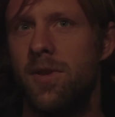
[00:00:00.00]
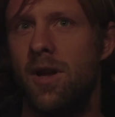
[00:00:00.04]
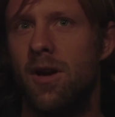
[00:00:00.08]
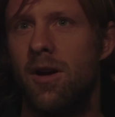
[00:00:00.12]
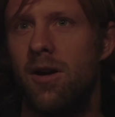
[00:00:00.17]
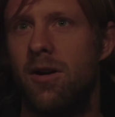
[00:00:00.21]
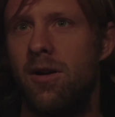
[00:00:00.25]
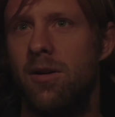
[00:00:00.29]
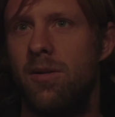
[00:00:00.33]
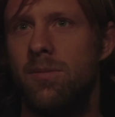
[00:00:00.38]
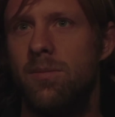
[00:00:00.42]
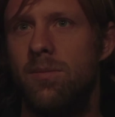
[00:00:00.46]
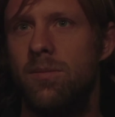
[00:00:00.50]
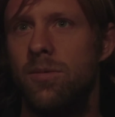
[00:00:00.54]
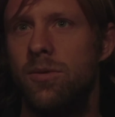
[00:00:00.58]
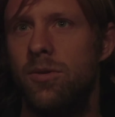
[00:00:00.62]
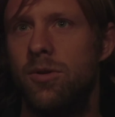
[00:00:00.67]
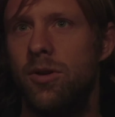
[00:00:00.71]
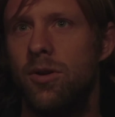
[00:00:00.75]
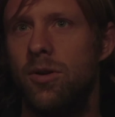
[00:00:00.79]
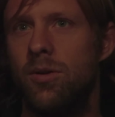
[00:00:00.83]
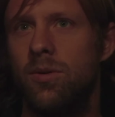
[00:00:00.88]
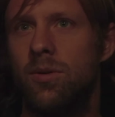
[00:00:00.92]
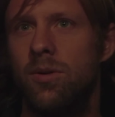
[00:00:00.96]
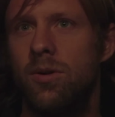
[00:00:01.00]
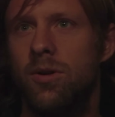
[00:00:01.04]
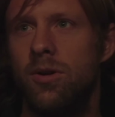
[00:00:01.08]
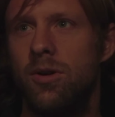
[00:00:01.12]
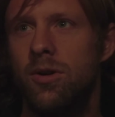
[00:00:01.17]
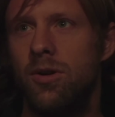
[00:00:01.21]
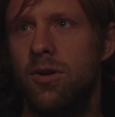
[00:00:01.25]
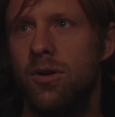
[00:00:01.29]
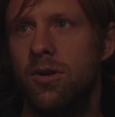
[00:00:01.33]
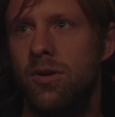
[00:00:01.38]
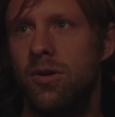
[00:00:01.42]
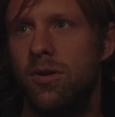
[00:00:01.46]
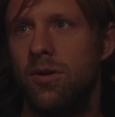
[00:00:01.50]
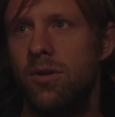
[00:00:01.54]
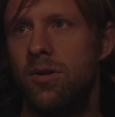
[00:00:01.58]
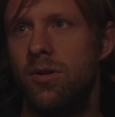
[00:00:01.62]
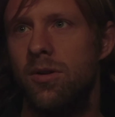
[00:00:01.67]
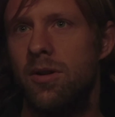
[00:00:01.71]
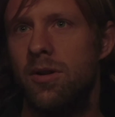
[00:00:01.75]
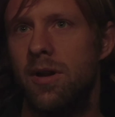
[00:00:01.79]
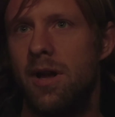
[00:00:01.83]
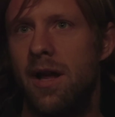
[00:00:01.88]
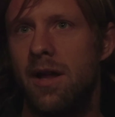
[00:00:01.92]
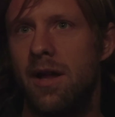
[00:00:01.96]
um, so
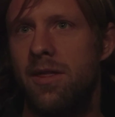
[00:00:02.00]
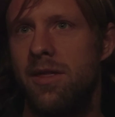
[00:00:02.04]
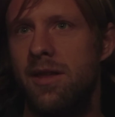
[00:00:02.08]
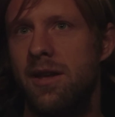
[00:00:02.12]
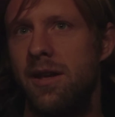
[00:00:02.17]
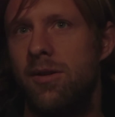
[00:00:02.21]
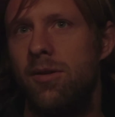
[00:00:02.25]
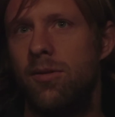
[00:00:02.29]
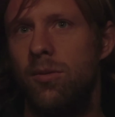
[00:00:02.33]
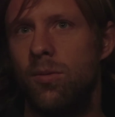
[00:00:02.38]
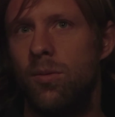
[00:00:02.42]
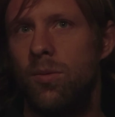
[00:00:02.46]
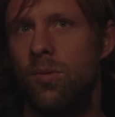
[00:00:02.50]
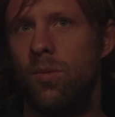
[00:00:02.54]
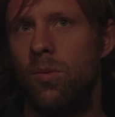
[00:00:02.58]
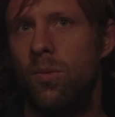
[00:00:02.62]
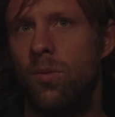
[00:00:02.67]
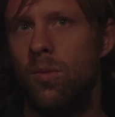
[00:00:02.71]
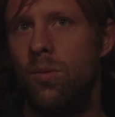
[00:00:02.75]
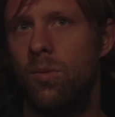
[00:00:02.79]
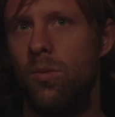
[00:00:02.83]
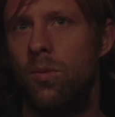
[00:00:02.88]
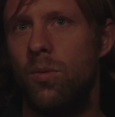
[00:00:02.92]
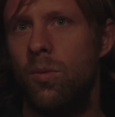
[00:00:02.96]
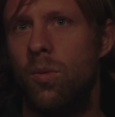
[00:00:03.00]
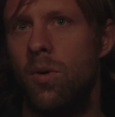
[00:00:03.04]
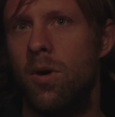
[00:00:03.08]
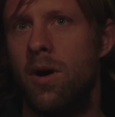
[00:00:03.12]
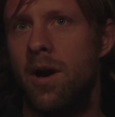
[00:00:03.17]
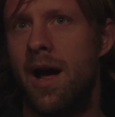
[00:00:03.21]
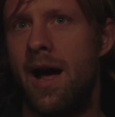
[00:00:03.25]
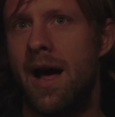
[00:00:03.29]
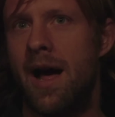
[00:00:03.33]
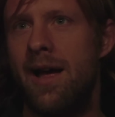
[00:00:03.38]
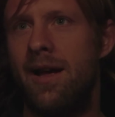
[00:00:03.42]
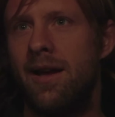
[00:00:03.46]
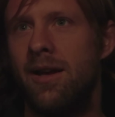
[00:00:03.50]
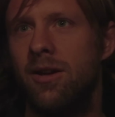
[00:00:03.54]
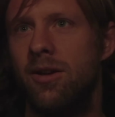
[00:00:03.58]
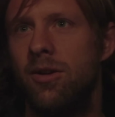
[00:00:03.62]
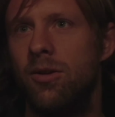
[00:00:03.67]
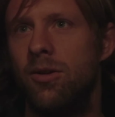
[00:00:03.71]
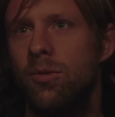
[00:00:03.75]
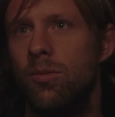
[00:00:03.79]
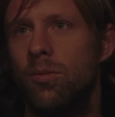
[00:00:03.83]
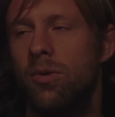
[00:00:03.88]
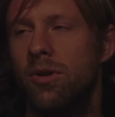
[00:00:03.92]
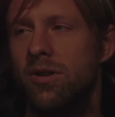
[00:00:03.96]
I think what I
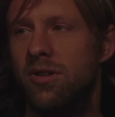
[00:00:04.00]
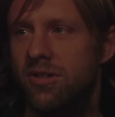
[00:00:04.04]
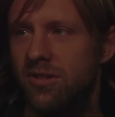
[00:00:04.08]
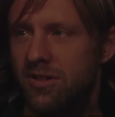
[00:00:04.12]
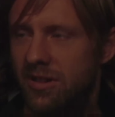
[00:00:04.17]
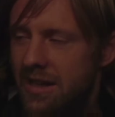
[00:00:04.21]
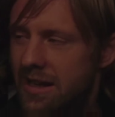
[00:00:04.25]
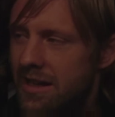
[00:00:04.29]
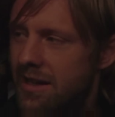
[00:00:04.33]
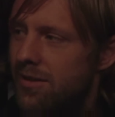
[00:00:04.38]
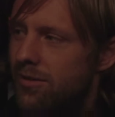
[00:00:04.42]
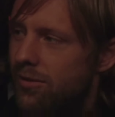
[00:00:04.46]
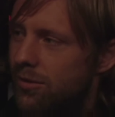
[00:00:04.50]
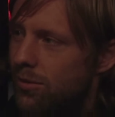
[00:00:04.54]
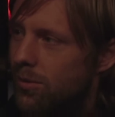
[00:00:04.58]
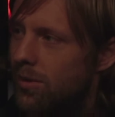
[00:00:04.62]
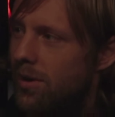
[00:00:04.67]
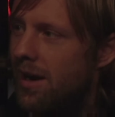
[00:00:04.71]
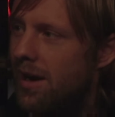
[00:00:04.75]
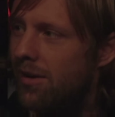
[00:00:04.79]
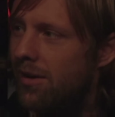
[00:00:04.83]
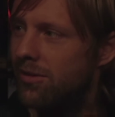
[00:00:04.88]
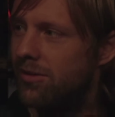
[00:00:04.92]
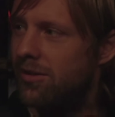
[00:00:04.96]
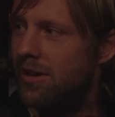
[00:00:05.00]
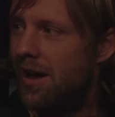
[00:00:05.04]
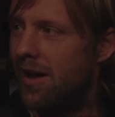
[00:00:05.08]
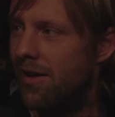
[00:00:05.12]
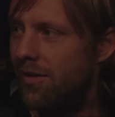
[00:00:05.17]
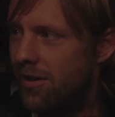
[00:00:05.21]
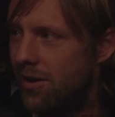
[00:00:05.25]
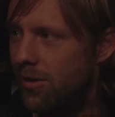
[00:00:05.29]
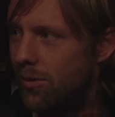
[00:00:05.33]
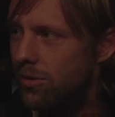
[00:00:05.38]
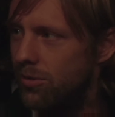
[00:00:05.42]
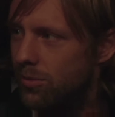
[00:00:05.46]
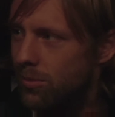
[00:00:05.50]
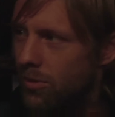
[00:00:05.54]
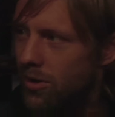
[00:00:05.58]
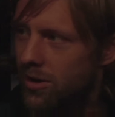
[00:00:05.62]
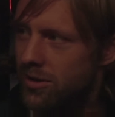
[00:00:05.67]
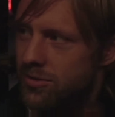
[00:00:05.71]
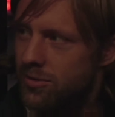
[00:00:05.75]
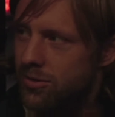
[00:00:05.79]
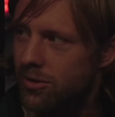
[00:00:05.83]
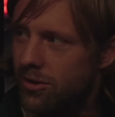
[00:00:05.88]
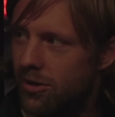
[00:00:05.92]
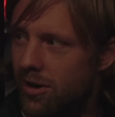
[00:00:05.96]
received when I was down there was
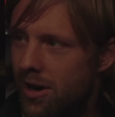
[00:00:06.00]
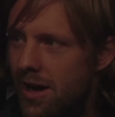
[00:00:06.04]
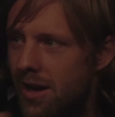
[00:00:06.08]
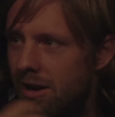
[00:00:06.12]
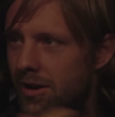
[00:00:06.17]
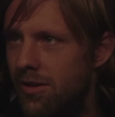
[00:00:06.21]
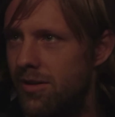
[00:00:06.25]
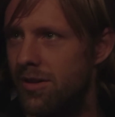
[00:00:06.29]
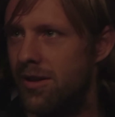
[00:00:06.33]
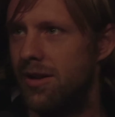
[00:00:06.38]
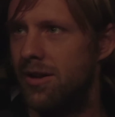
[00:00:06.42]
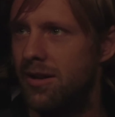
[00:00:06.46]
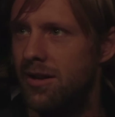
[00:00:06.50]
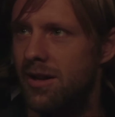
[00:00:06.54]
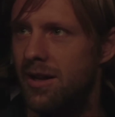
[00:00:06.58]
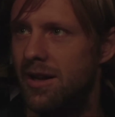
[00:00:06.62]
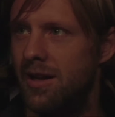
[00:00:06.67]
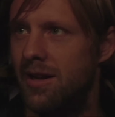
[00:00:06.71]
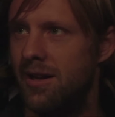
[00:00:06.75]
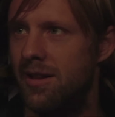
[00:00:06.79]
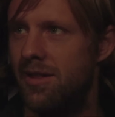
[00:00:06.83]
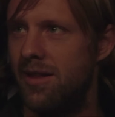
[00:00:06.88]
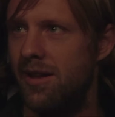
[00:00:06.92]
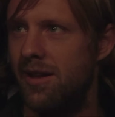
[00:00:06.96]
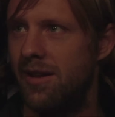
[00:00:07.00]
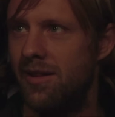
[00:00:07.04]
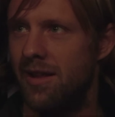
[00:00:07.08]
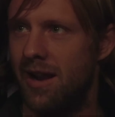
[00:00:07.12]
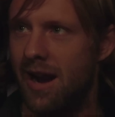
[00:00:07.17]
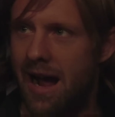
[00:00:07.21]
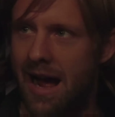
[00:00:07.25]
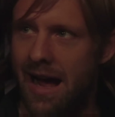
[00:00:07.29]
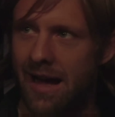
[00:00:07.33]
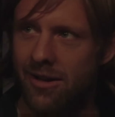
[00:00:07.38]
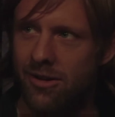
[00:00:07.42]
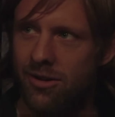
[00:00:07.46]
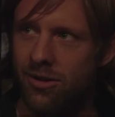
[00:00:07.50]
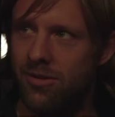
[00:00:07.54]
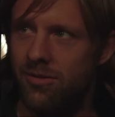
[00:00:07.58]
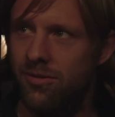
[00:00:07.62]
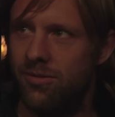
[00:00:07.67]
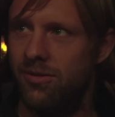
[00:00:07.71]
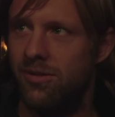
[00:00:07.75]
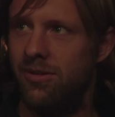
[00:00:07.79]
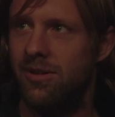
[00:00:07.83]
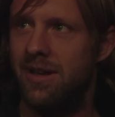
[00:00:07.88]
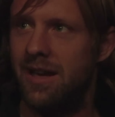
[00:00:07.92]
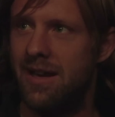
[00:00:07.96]
much greater than anything that I could
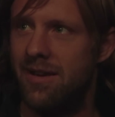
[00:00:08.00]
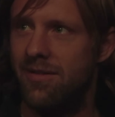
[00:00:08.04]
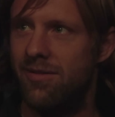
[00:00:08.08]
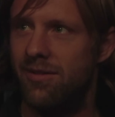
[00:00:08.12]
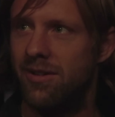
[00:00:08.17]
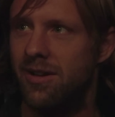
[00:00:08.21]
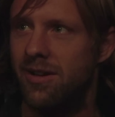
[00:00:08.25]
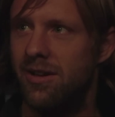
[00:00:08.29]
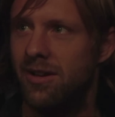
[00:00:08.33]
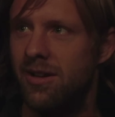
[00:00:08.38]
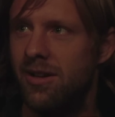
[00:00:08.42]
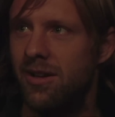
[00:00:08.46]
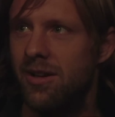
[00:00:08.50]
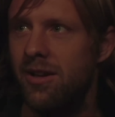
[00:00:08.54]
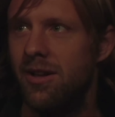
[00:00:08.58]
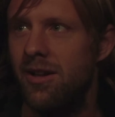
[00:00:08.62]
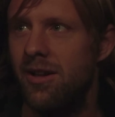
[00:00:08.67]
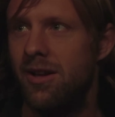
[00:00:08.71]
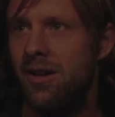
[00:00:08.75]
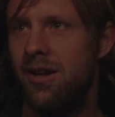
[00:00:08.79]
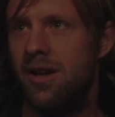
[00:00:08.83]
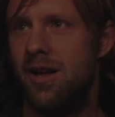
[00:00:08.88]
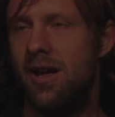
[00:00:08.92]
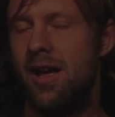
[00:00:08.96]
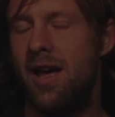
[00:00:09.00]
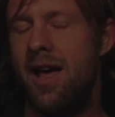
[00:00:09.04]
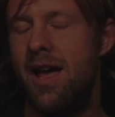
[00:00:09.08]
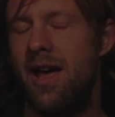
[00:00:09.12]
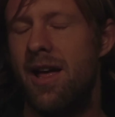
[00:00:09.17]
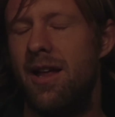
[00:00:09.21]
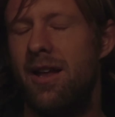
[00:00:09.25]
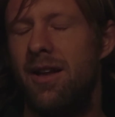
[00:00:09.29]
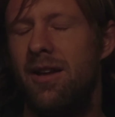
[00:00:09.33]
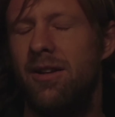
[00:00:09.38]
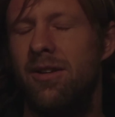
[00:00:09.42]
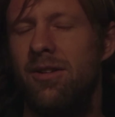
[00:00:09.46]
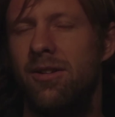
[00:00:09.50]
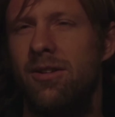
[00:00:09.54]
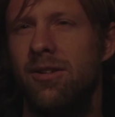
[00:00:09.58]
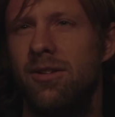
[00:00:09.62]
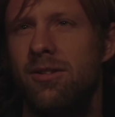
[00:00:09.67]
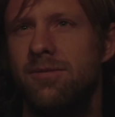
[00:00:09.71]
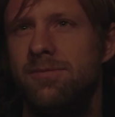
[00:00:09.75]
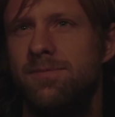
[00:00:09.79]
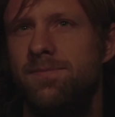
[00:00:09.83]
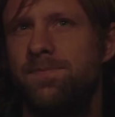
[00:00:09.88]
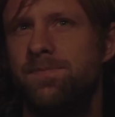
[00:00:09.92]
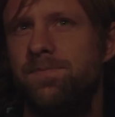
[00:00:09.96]
have given. And
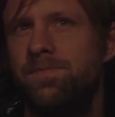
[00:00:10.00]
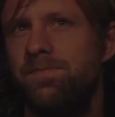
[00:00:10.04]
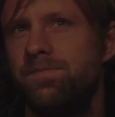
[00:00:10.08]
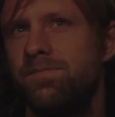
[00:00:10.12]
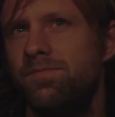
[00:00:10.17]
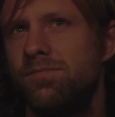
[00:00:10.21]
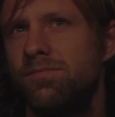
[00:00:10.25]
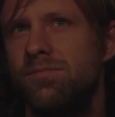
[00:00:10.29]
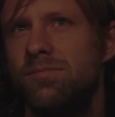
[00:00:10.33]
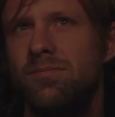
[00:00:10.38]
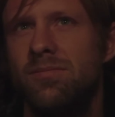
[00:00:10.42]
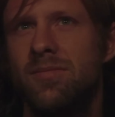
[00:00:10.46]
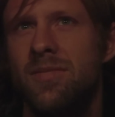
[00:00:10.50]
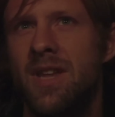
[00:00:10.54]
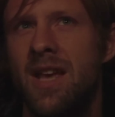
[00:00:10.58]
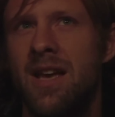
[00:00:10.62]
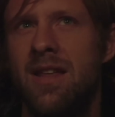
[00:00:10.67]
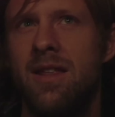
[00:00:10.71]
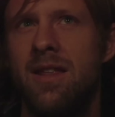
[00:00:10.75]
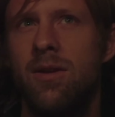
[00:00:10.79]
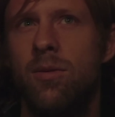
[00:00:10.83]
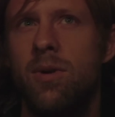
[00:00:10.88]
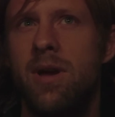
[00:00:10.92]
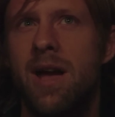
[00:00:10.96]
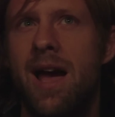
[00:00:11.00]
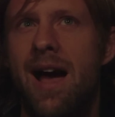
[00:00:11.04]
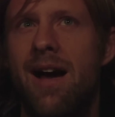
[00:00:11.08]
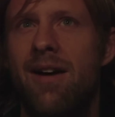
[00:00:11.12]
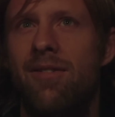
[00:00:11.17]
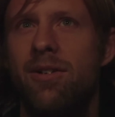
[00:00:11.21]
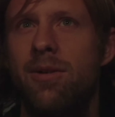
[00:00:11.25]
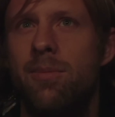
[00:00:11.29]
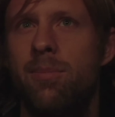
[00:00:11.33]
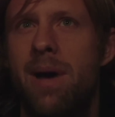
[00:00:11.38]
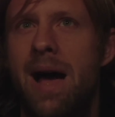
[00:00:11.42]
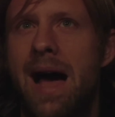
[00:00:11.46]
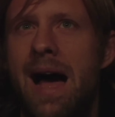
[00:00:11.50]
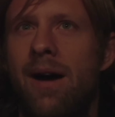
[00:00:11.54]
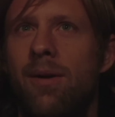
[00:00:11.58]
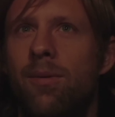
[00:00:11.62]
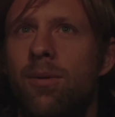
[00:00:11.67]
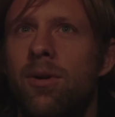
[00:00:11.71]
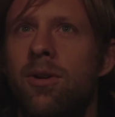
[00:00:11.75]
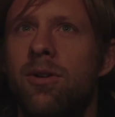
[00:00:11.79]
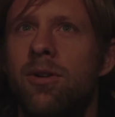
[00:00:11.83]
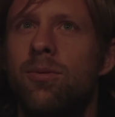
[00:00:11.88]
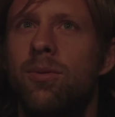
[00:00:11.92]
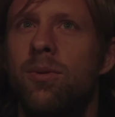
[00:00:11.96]
I think we have it
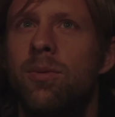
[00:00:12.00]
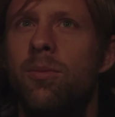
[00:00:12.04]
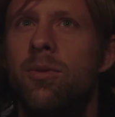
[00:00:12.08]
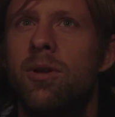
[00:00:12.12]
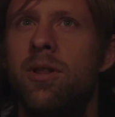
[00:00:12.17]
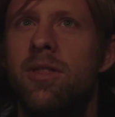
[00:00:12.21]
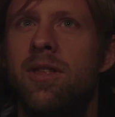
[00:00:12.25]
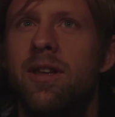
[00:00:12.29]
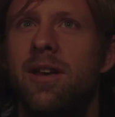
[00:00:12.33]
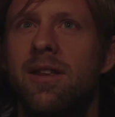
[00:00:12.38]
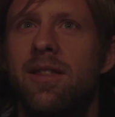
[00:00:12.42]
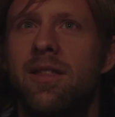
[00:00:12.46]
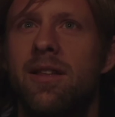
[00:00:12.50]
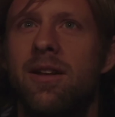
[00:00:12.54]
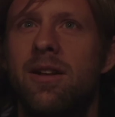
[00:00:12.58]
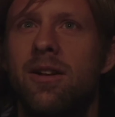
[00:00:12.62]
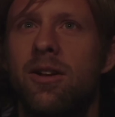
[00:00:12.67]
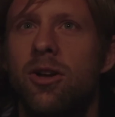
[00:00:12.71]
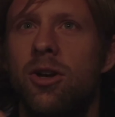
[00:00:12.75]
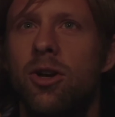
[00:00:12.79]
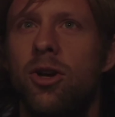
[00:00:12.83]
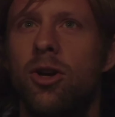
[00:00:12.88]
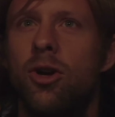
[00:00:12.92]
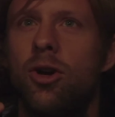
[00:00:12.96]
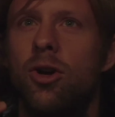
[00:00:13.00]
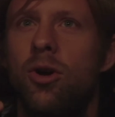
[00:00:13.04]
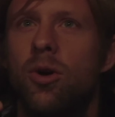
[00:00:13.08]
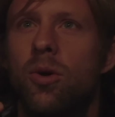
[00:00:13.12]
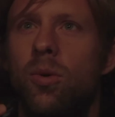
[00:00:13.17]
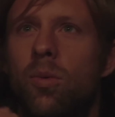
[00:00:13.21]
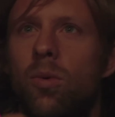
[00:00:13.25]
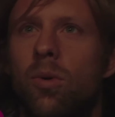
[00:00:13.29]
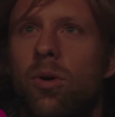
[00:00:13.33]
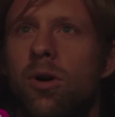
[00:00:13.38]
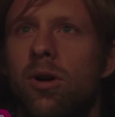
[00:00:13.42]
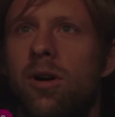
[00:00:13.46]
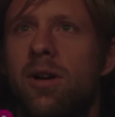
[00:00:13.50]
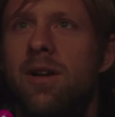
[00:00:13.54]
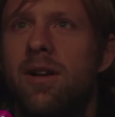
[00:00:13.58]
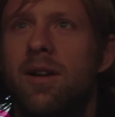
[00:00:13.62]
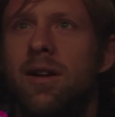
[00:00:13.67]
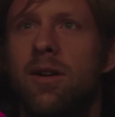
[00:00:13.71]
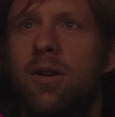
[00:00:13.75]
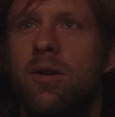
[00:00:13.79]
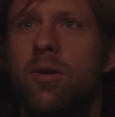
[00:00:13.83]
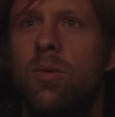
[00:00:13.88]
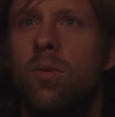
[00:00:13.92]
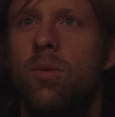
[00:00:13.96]
backwards when we think that we're
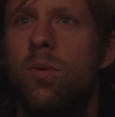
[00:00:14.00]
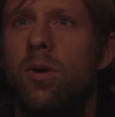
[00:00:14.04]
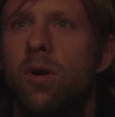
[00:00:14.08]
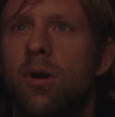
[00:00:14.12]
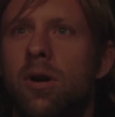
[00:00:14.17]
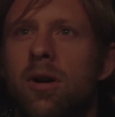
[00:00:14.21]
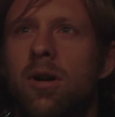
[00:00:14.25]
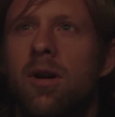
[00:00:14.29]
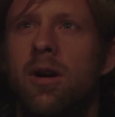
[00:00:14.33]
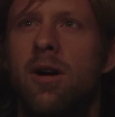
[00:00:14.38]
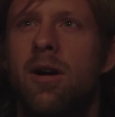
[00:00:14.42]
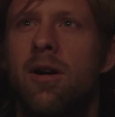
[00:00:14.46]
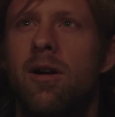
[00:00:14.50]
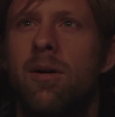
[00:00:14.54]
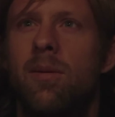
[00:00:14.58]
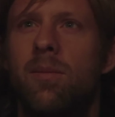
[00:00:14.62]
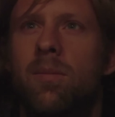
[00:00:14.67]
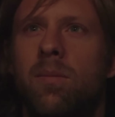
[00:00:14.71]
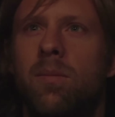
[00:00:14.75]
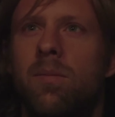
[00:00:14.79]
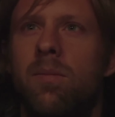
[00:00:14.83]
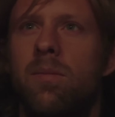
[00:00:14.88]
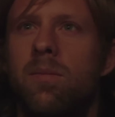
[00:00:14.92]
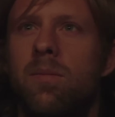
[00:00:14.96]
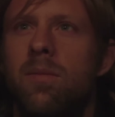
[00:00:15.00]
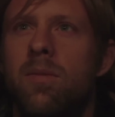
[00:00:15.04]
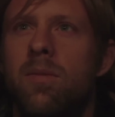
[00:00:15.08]
we're um,